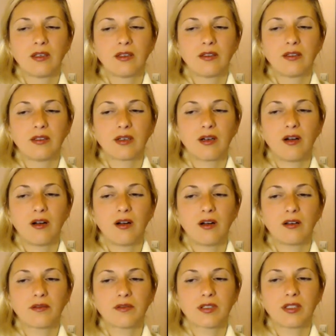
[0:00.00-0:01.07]
The
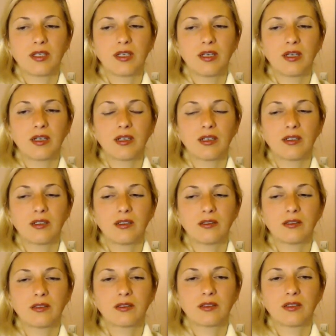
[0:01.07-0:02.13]
calves, the
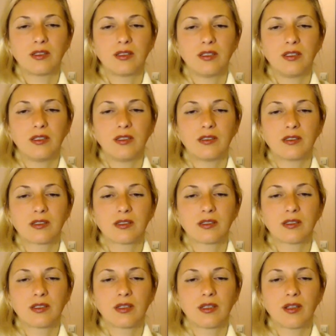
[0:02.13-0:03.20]
ankles, the knees,
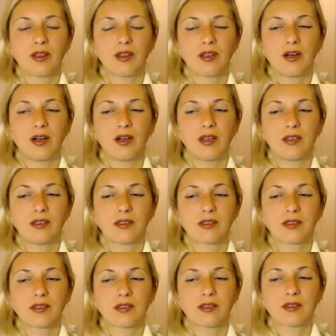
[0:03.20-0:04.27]
the
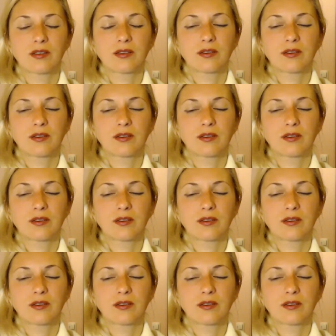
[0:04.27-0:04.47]
thighs.